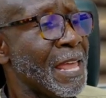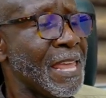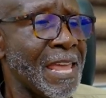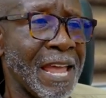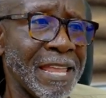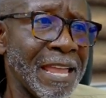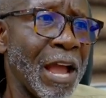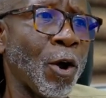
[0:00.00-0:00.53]

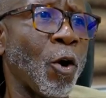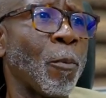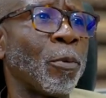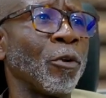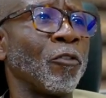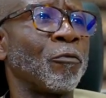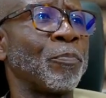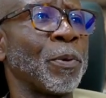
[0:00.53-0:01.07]
You need a
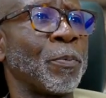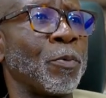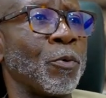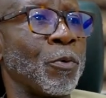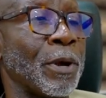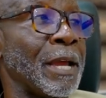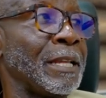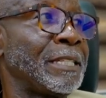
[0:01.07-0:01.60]
couple of people.
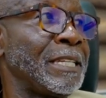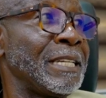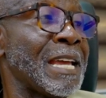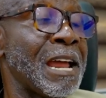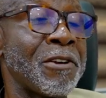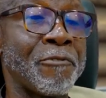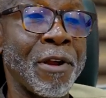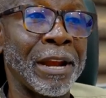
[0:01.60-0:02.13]
Inti,
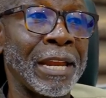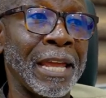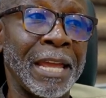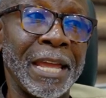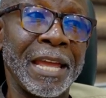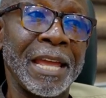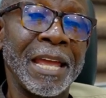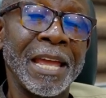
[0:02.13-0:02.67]
you're running
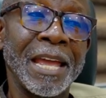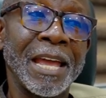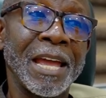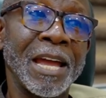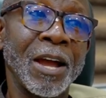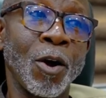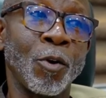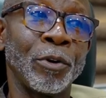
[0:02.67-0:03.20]

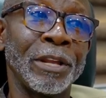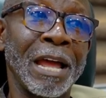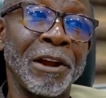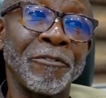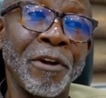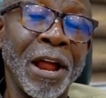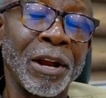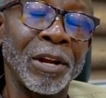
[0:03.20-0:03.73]
on their
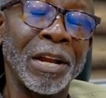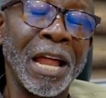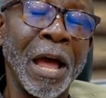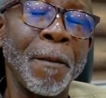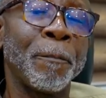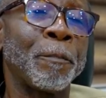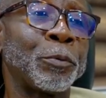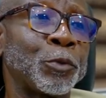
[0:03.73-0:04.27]
run
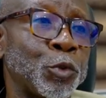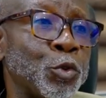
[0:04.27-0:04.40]
up